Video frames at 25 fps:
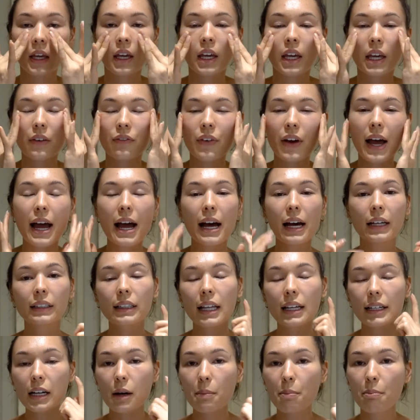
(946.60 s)
If I had
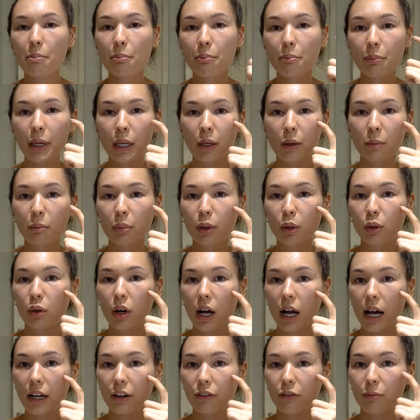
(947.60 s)
like a
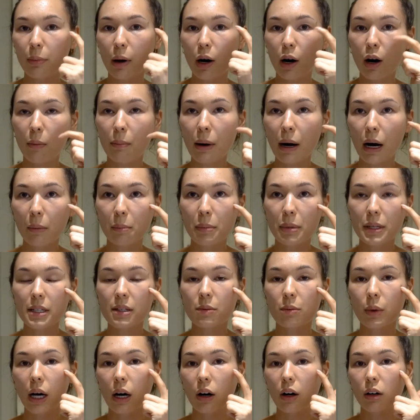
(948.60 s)
pimple kind of pop up as
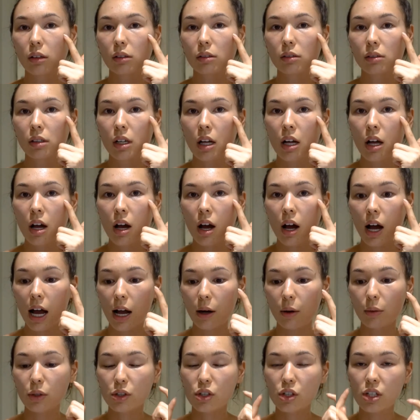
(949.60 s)
well, I
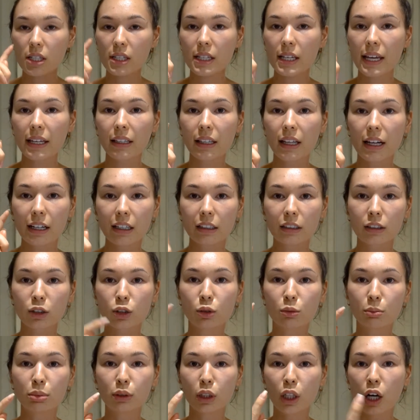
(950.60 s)
would just get like a
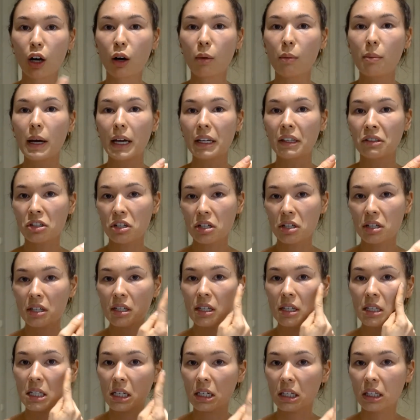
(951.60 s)
little blob and just
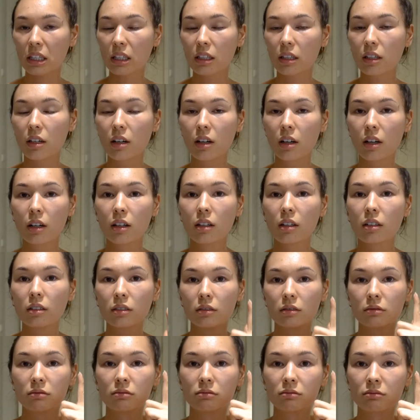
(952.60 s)
stick it
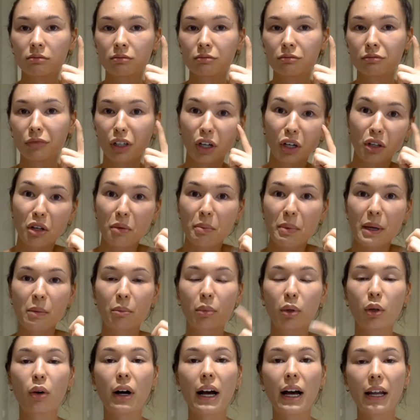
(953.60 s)
on the
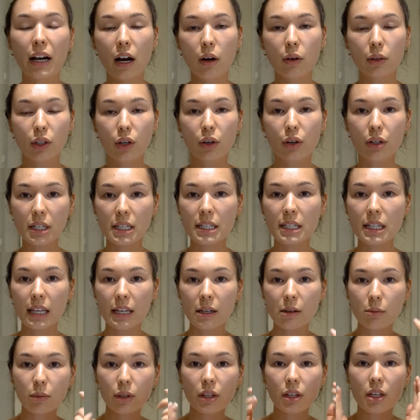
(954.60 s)
pimple, and I would go to
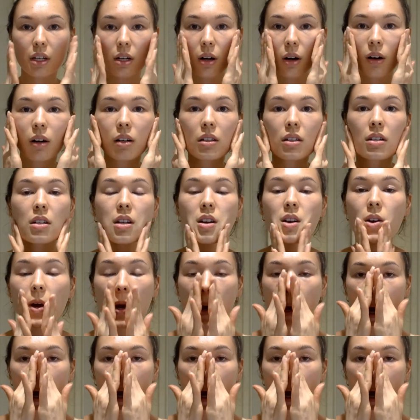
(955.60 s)
sleep with it on.